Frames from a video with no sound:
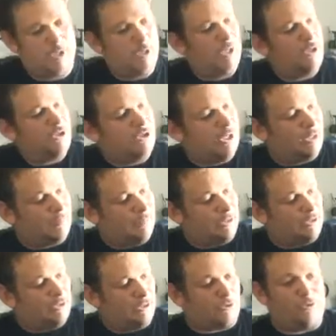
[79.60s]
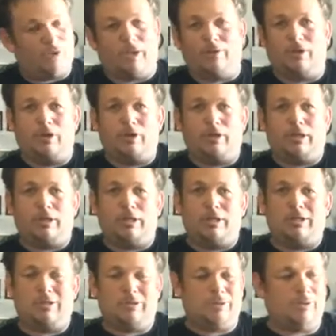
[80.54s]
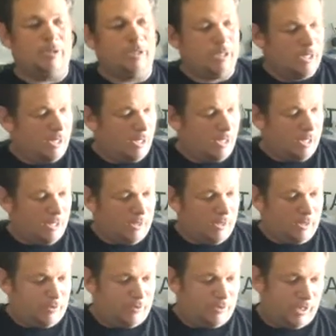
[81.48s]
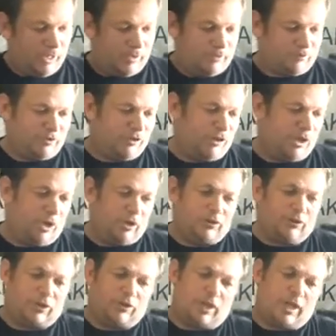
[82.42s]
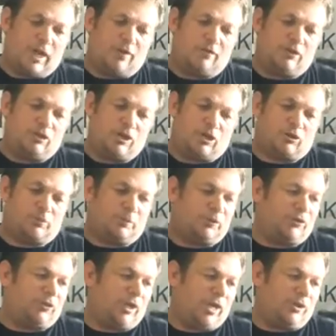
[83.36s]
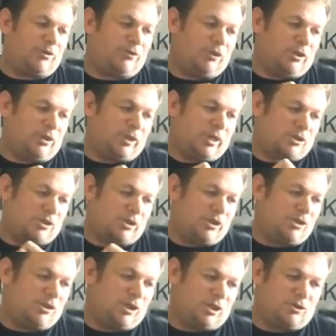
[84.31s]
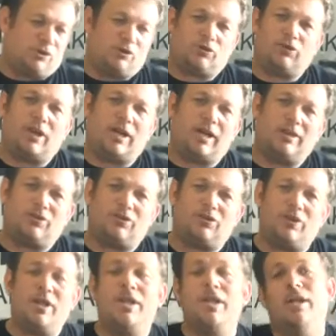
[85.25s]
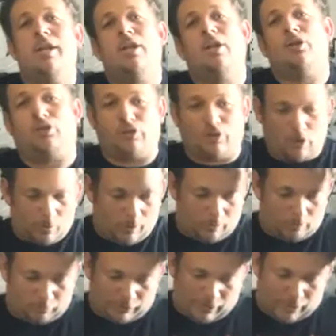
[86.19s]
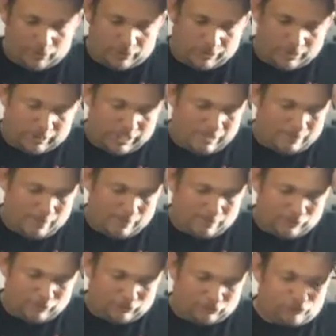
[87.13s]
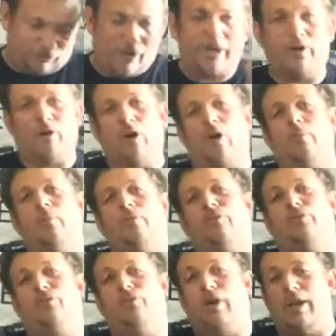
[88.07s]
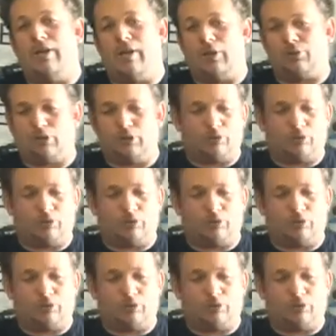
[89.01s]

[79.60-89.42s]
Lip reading: check, make sure it's not loaded. If you notice that they have adjustable sights, so you can actually adjust your sights. So when Brownie came up with this firearm, and this